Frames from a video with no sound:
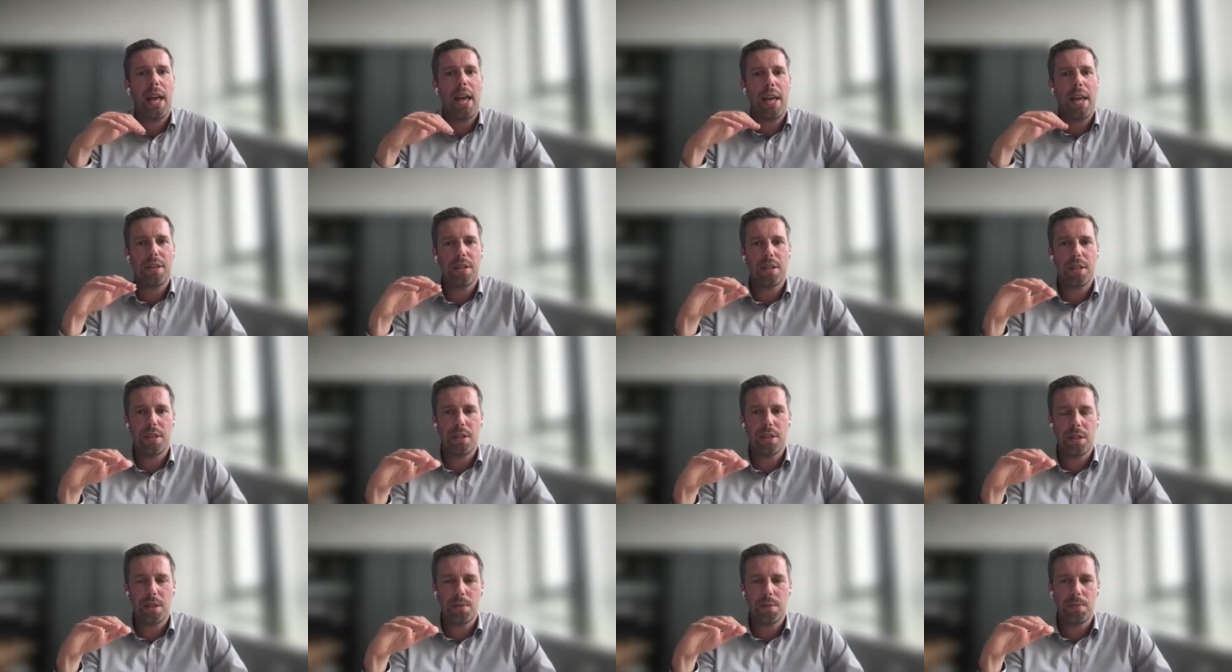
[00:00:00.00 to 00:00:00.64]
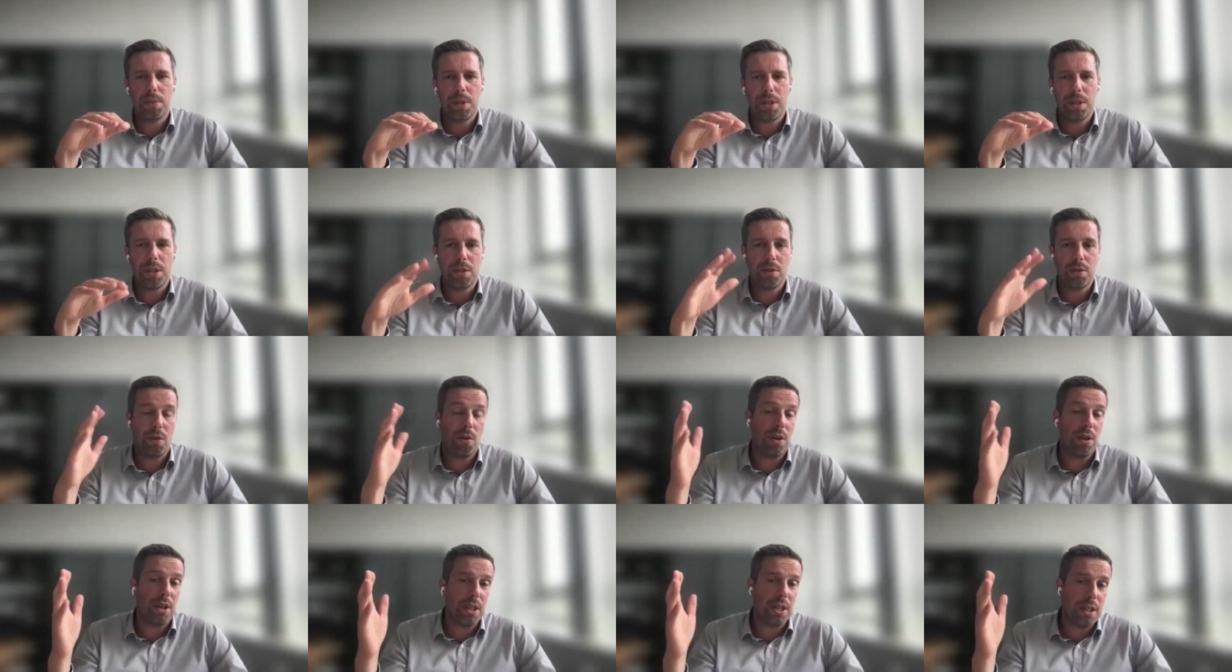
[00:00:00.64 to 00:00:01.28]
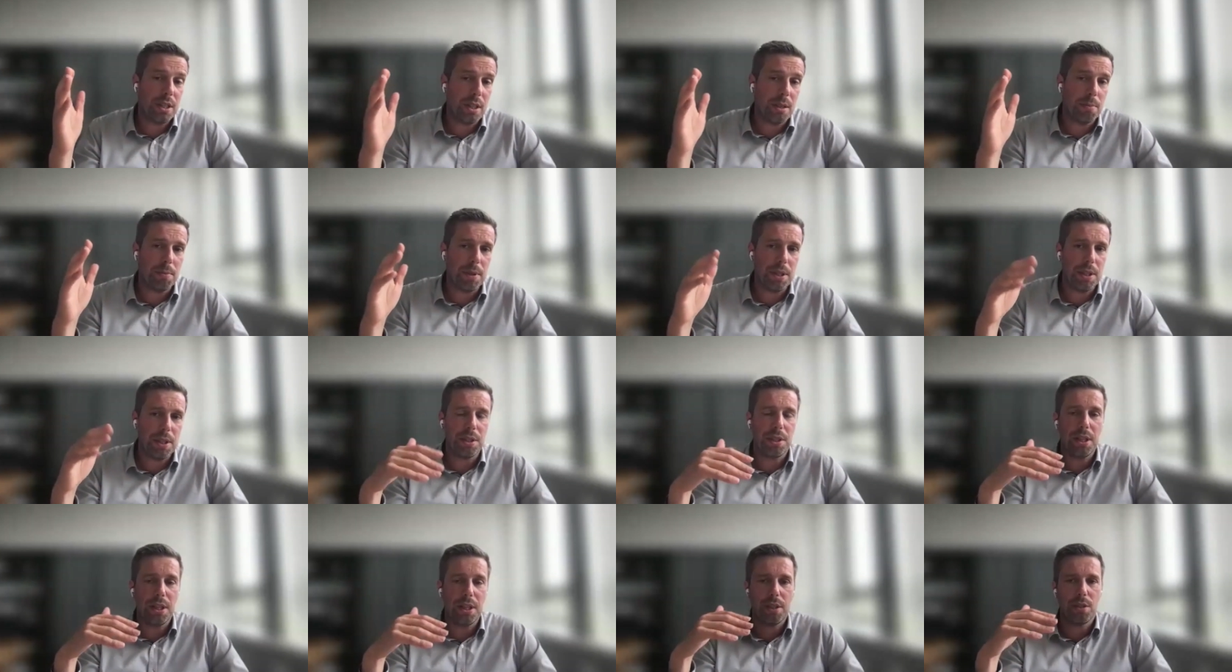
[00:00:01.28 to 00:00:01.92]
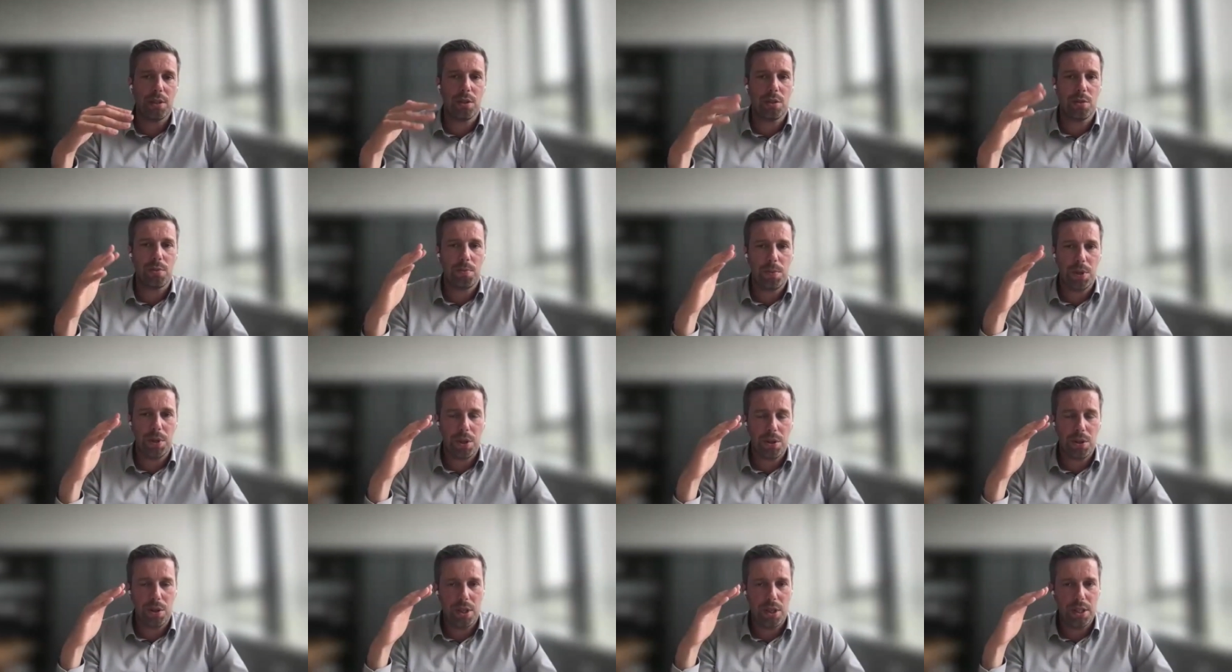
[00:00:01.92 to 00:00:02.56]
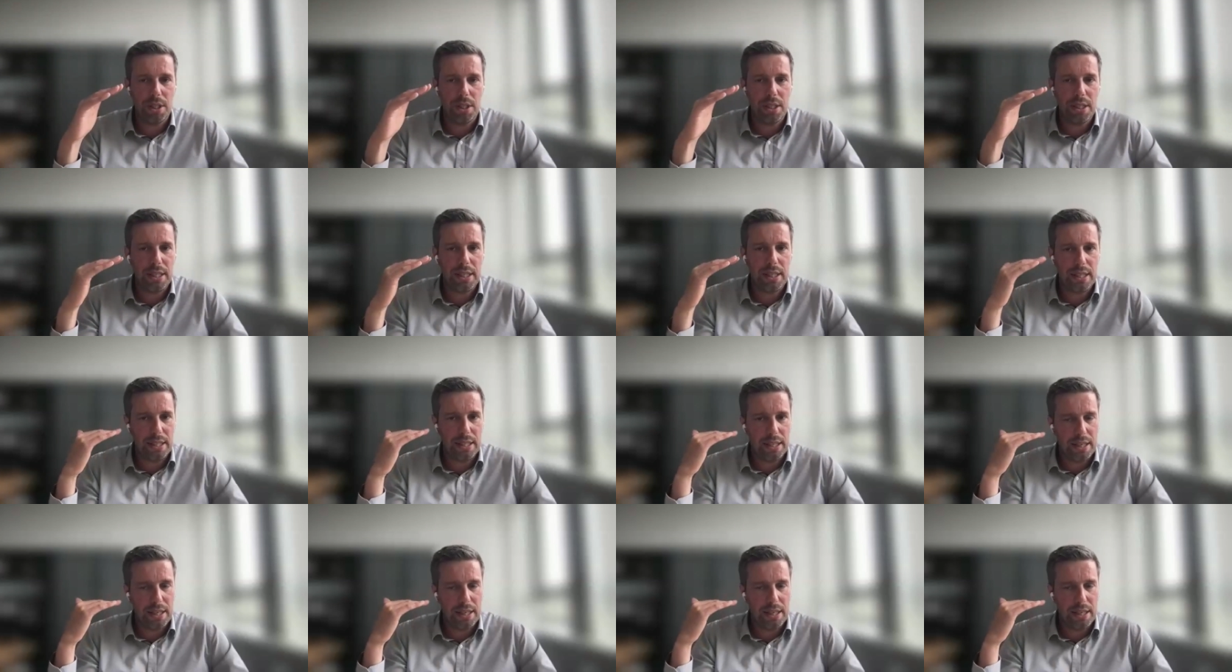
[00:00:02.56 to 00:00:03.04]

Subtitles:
antihistamine or histamine signals because